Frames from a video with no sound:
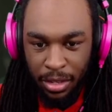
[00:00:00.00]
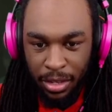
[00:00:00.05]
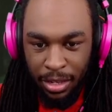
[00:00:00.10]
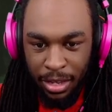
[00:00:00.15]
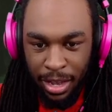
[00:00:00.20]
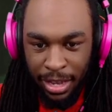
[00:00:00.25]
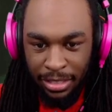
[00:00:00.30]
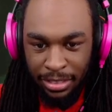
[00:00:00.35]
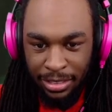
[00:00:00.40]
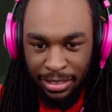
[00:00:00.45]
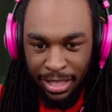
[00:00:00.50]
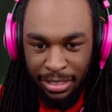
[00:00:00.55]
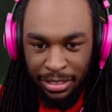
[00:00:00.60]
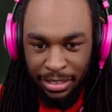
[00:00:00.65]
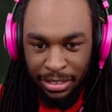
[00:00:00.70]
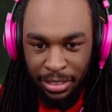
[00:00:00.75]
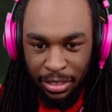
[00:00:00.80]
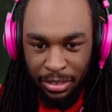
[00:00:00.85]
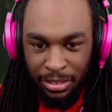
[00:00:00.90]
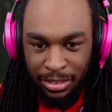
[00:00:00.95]
Hey, stay
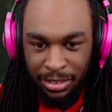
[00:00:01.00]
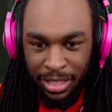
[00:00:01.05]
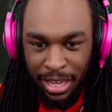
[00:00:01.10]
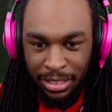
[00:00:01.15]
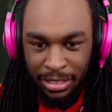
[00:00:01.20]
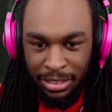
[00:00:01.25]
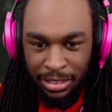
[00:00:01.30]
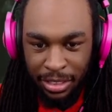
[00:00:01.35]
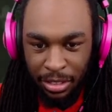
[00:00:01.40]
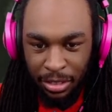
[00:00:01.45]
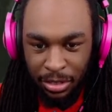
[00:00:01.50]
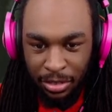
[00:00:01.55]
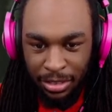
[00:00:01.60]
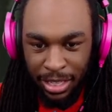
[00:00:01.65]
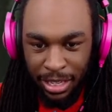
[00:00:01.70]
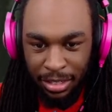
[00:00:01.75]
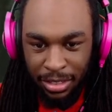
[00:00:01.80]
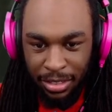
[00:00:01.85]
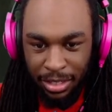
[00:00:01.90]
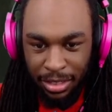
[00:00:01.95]
still. Stay still.
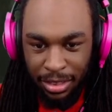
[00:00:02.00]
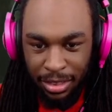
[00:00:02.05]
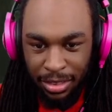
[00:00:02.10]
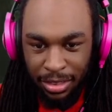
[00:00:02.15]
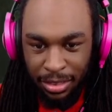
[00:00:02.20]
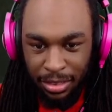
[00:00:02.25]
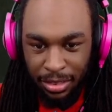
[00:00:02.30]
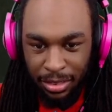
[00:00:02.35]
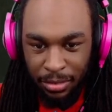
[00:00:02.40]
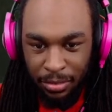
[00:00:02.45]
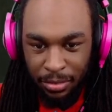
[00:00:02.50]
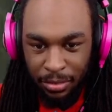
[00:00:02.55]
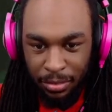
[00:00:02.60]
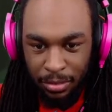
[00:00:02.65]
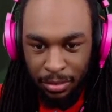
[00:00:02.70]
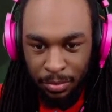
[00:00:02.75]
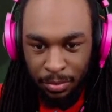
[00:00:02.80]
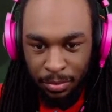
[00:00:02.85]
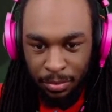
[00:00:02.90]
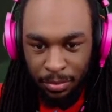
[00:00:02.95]
Stay
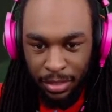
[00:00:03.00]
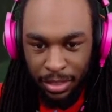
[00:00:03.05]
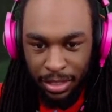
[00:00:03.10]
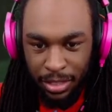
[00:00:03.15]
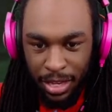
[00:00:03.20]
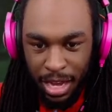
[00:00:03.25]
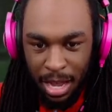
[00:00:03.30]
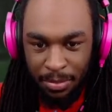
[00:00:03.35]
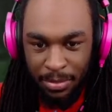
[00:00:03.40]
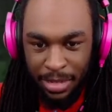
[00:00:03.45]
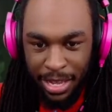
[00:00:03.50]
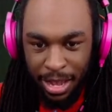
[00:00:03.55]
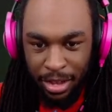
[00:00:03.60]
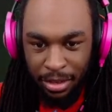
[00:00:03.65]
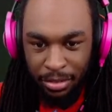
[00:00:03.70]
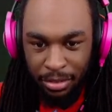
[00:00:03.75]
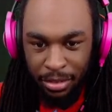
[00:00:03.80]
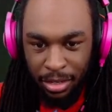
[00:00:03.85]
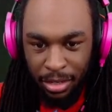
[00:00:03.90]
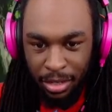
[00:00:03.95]
Calm
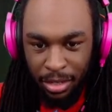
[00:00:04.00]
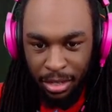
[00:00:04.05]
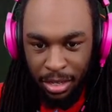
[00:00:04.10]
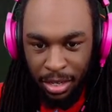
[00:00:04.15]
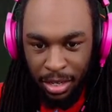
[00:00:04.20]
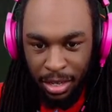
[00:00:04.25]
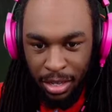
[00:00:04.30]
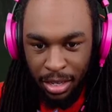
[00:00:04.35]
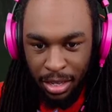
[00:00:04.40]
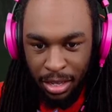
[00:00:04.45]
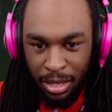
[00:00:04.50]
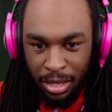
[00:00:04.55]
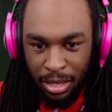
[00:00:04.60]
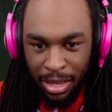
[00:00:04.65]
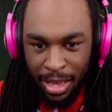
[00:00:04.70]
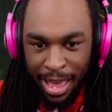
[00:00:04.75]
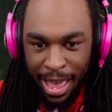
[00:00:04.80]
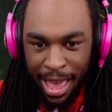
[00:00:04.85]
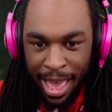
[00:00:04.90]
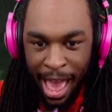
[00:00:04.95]
down.
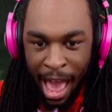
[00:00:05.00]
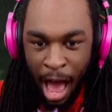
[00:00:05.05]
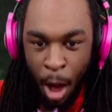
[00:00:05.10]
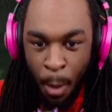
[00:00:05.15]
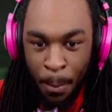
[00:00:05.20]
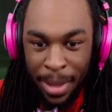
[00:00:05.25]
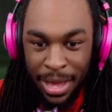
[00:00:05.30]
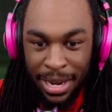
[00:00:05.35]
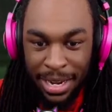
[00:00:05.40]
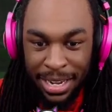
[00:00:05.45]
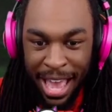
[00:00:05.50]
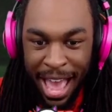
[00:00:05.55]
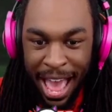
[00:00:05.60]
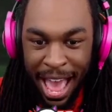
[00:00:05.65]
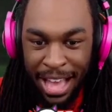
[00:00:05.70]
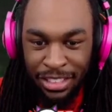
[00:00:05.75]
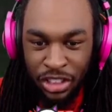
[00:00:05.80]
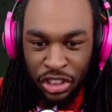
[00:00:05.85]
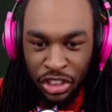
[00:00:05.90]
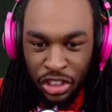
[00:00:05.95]
How many
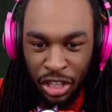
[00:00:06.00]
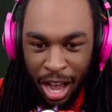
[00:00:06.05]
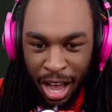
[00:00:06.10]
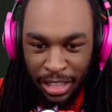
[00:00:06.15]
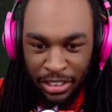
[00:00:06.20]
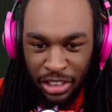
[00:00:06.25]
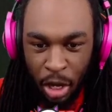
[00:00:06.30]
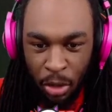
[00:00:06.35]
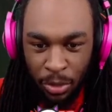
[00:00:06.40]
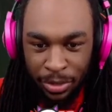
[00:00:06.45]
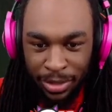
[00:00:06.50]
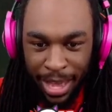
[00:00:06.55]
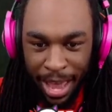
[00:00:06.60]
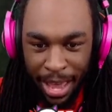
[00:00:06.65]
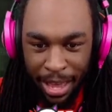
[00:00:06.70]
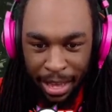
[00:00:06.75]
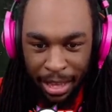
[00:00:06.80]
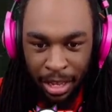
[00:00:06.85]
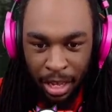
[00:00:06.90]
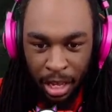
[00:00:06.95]
headshots?
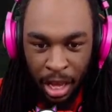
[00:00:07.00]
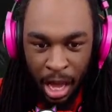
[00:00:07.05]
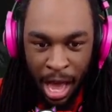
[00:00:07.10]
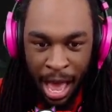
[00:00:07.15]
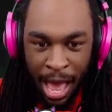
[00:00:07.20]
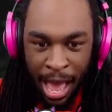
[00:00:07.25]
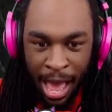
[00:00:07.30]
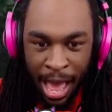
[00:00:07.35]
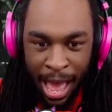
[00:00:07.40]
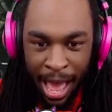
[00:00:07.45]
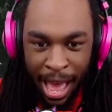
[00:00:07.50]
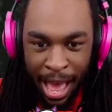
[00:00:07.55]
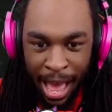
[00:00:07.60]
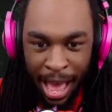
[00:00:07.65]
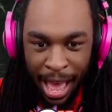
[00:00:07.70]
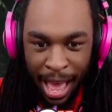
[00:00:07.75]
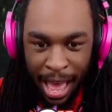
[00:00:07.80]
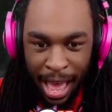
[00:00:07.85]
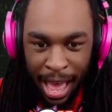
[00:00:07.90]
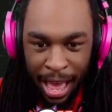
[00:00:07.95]
Okay.
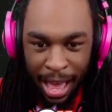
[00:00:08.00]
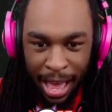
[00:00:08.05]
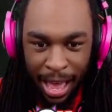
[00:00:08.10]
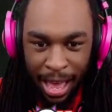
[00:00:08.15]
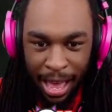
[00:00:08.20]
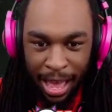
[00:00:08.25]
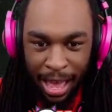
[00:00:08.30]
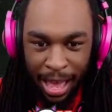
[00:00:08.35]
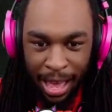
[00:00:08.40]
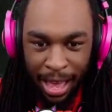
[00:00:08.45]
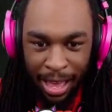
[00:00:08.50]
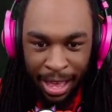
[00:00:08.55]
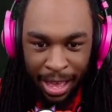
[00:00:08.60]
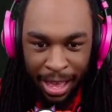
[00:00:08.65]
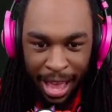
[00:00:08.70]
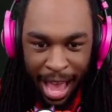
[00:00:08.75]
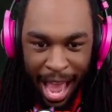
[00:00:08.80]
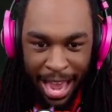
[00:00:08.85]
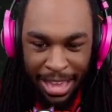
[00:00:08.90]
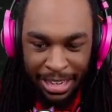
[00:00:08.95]

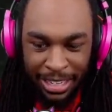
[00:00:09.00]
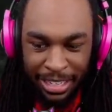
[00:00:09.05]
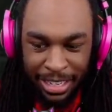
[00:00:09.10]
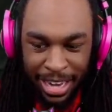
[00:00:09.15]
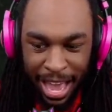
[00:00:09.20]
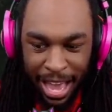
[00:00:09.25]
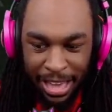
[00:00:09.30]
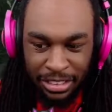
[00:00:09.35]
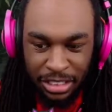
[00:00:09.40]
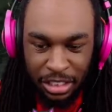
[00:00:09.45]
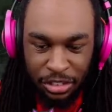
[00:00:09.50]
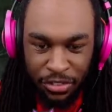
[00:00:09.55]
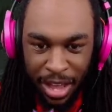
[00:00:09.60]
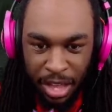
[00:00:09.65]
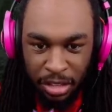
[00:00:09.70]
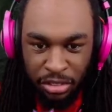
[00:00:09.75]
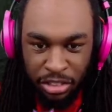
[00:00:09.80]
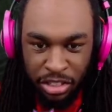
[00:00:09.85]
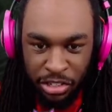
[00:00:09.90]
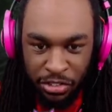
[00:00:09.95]
Ah! I need acid
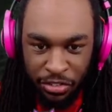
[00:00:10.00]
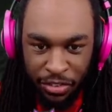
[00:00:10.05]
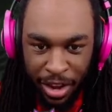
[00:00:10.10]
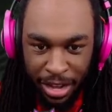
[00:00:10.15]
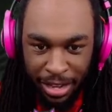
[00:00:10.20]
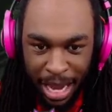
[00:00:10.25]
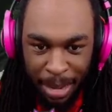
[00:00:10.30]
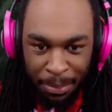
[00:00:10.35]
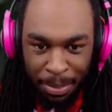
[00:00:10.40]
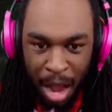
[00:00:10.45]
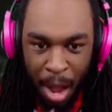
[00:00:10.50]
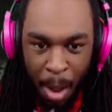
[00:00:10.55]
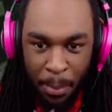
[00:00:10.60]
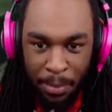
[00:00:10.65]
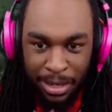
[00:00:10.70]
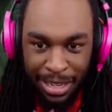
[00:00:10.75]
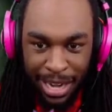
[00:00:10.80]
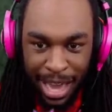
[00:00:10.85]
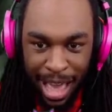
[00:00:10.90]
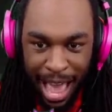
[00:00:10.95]
rounds. You're right. I
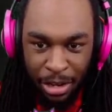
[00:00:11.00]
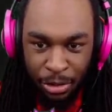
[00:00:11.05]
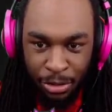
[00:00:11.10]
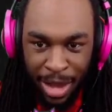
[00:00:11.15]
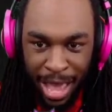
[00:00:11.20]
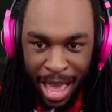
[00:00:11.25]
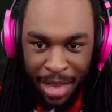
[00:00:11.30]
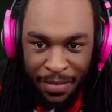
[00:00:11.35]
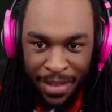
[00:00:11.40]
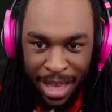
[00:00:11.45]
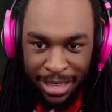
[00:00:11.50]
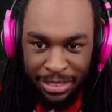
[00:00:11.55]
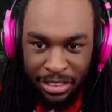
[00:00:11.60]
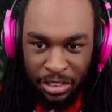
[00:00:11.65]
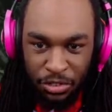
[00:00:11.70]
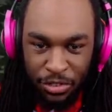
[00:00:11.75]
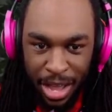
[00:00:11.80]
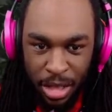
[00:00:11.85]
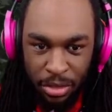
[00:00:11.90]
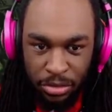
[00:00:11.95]
probably need. I don't have
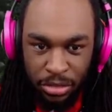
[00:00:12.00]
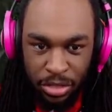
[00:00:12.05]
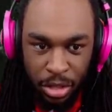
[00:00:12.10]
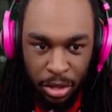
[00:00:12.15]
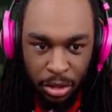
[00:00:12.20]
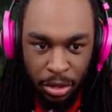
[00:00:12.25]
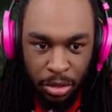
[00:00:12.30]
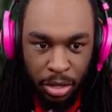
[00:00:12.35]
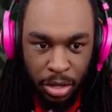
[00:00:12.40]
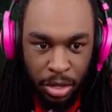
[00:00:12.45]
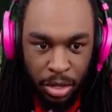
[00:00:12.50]
acid rounds though.